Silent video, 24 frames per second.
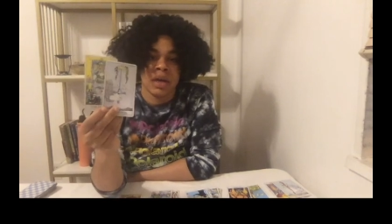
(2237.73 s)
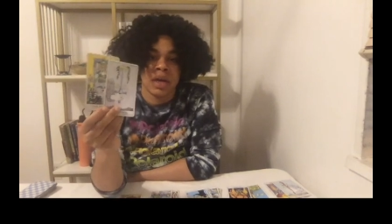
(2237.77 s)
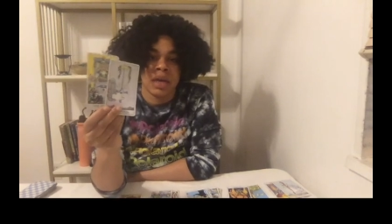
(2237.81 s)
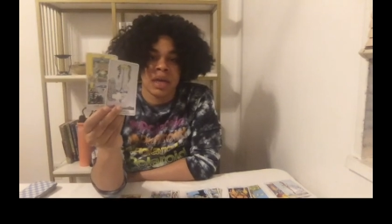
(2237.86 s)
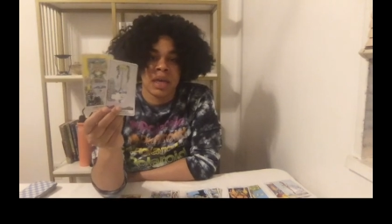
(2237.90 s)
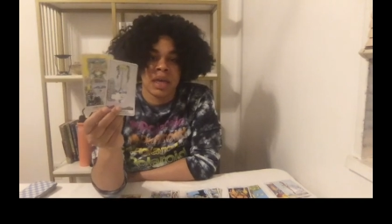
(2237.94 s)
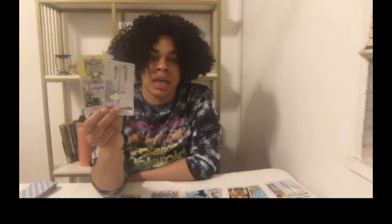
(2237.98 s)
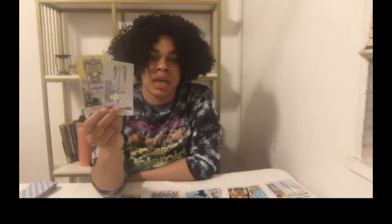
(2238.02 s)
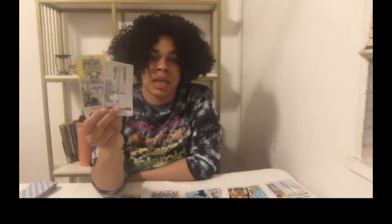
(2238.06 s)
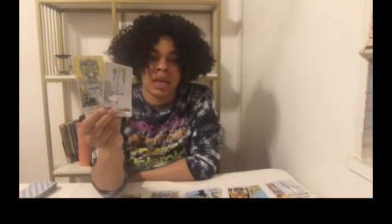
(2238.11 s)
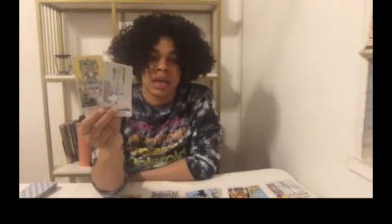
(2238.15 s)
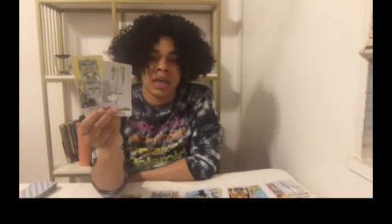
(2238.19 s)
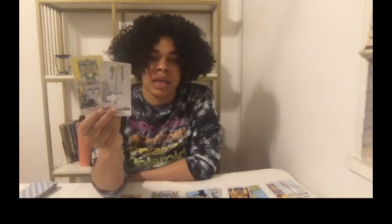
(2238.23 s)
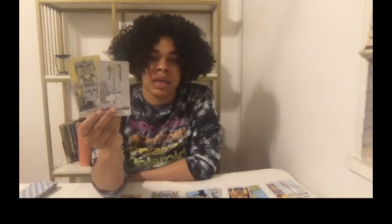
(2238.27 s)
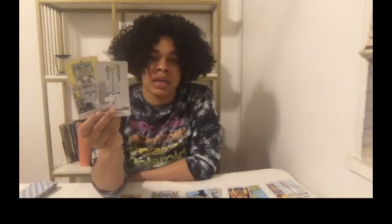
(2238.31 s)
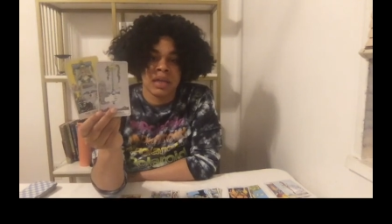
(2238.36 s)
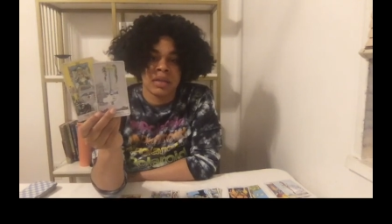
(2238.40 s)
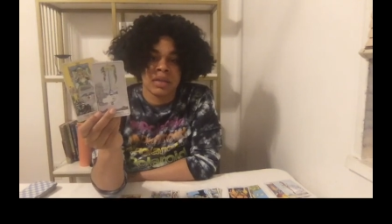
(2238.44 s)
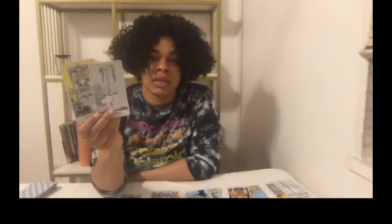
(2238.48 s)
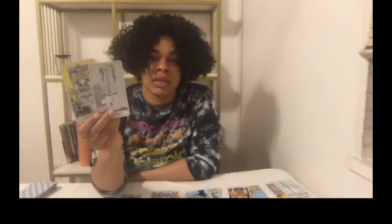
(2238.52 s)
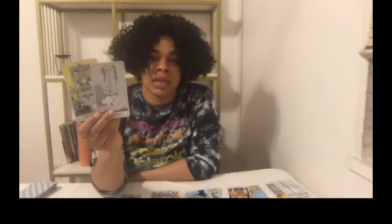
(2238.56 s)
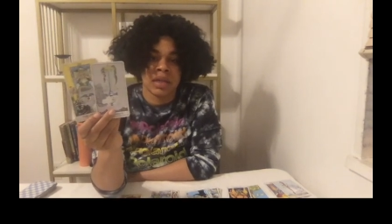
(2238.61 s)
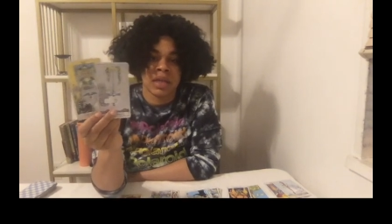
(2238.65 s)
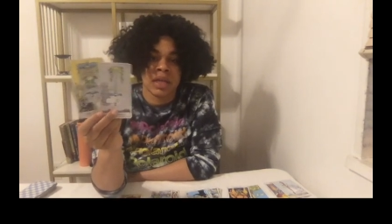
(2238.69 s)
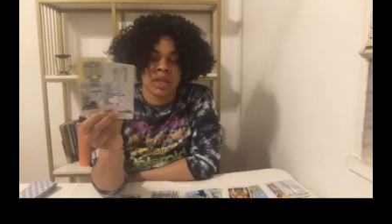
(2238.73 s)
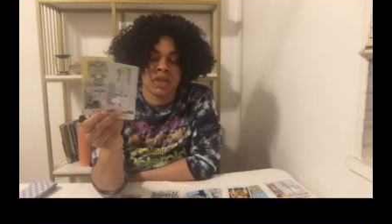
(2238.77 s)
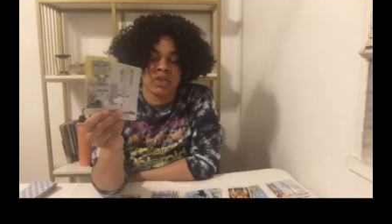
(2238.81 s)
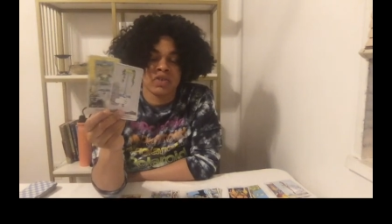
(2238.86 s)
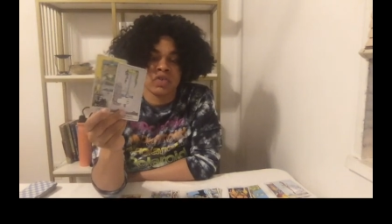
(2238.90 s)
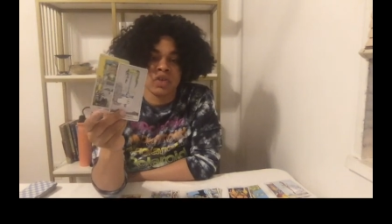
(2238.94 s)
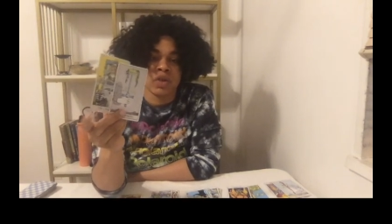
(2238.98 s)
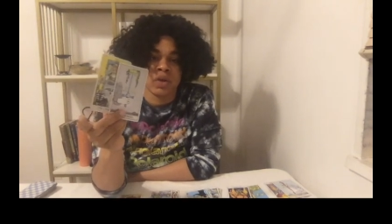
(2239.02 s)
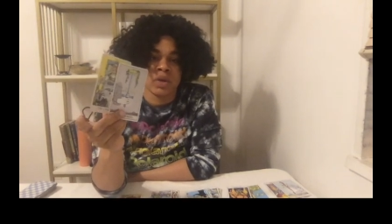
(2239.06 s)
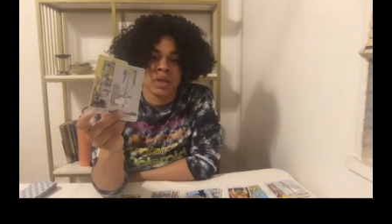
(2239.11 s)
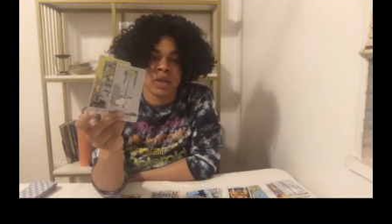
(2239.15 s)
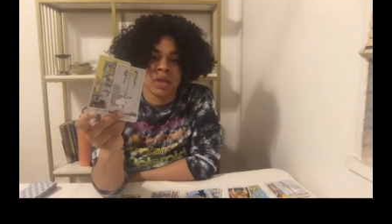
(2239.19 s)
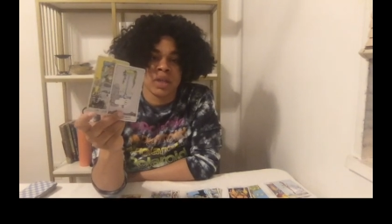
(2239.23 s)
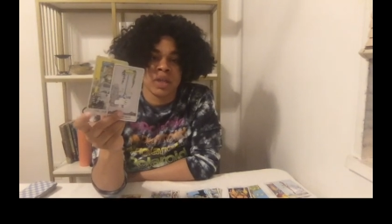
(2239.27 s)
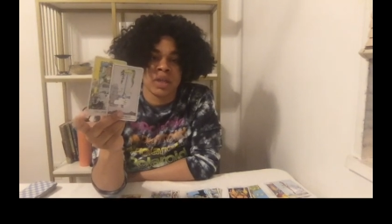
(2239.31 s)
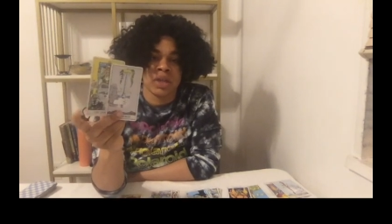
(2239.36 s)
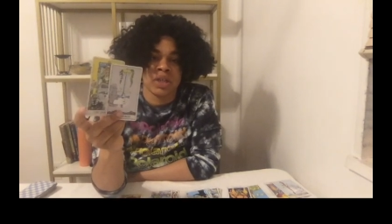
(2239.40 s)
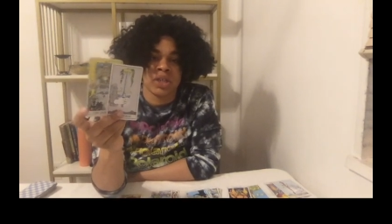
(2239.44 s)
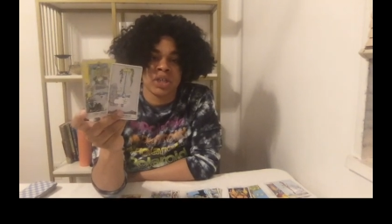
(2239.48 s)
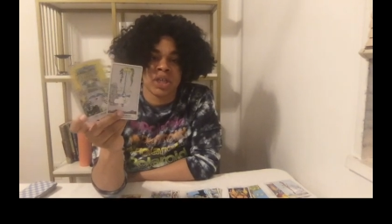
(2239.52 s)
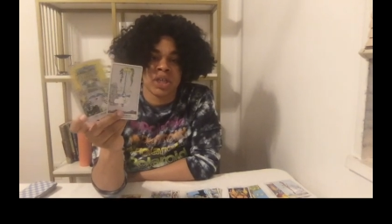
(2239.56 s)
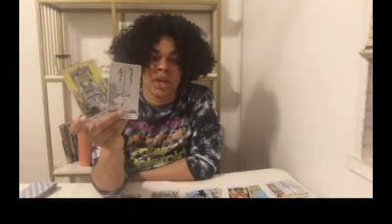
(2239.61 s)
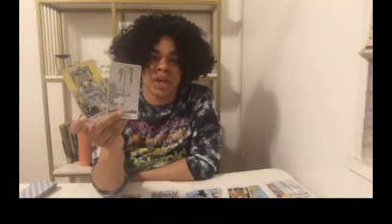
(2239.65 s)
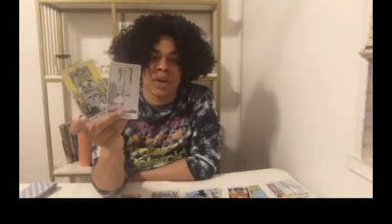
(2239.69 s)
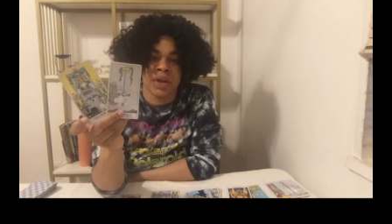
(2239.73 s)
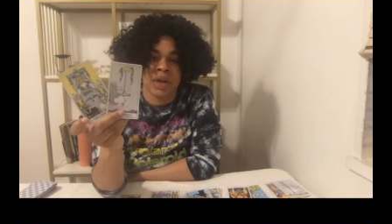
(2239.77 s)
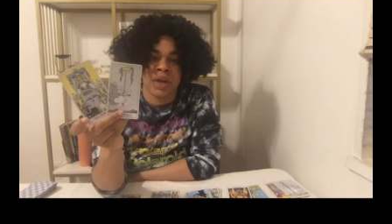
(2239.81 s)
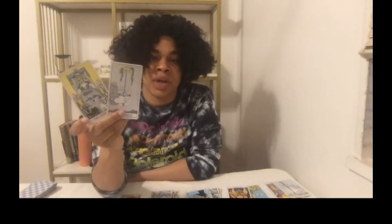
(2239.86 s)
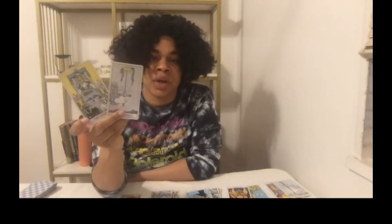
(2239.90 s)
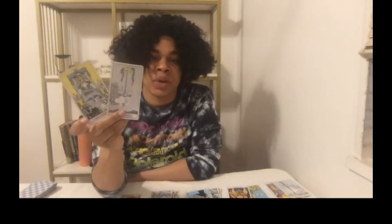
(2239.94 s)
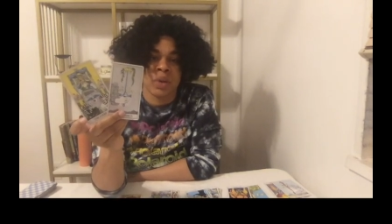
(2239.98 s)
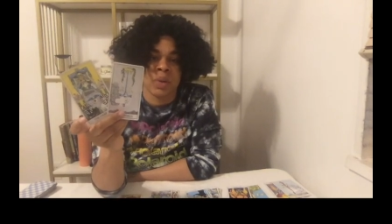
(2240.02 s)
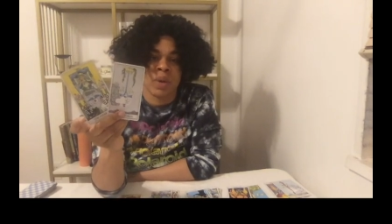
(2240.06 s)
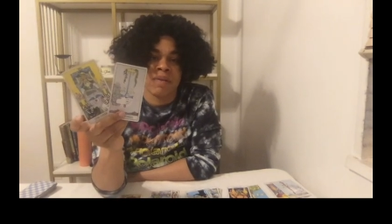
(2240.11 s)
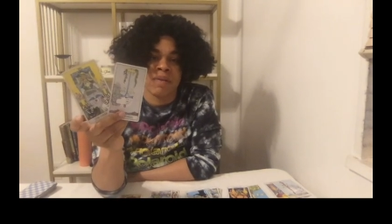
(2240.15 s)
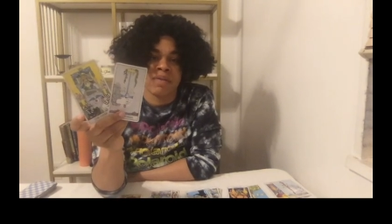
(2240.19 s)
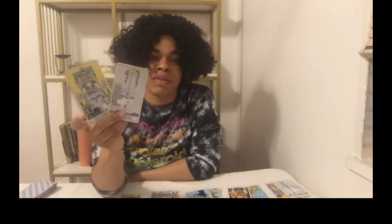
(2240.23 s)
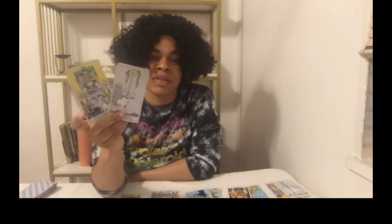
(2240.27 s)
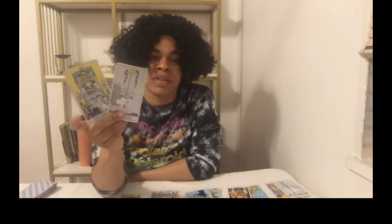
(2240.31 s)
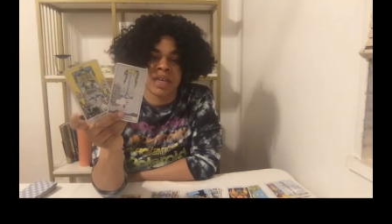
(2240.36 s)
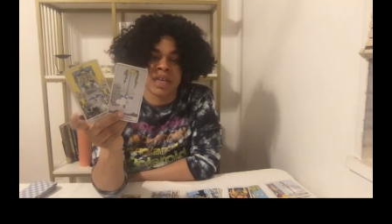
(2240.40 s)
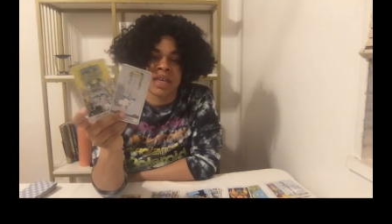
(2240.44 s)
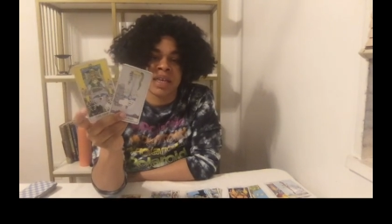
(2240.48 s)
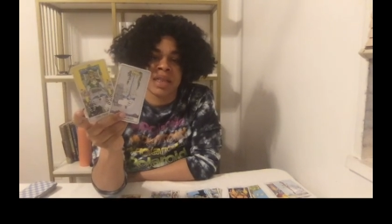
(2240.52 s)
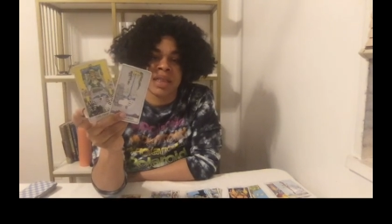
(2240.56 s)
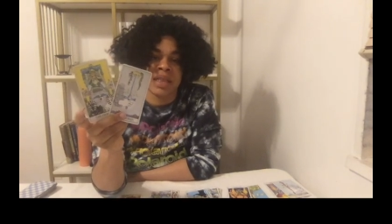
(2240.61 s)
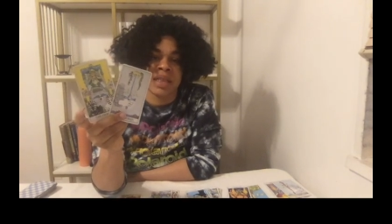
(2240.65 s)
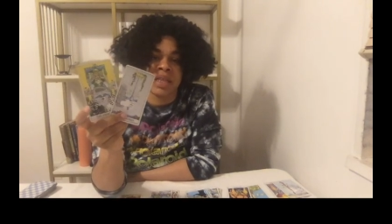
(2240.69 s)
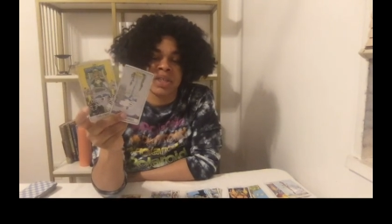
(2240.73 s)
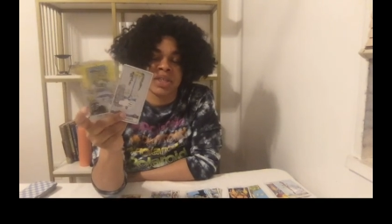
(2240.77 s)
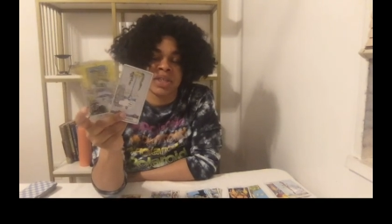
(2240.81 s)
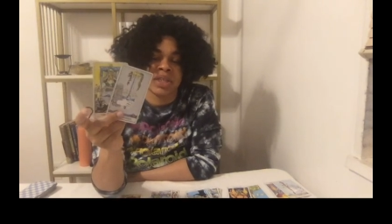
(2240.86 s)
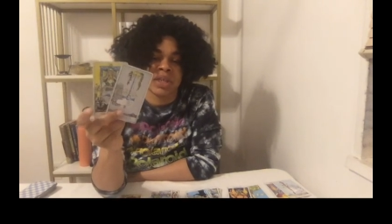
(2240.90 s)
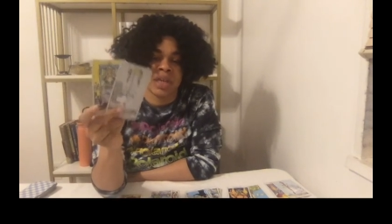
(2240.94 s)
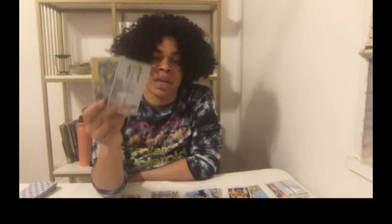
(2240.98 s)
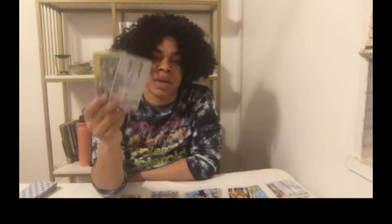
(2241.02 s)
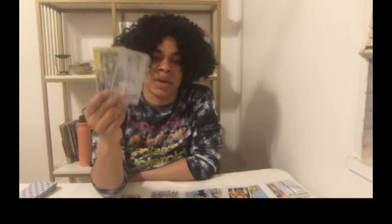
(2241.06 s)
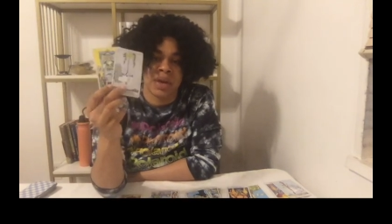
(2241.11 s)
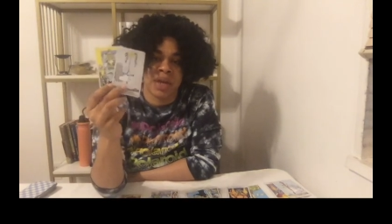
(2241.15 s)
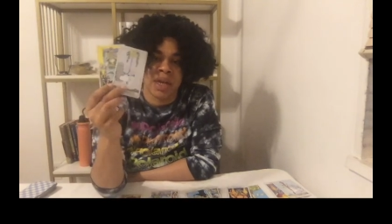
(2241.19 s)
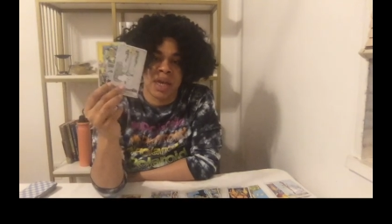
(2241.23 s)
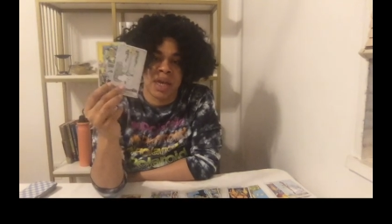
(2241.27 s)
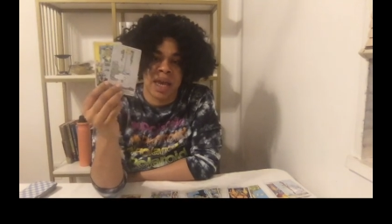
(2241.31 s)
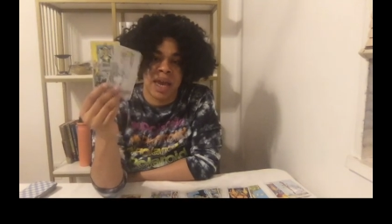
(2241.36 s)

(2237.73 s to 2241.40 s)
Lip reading: is controlling this chariot, whoever's in this chariot,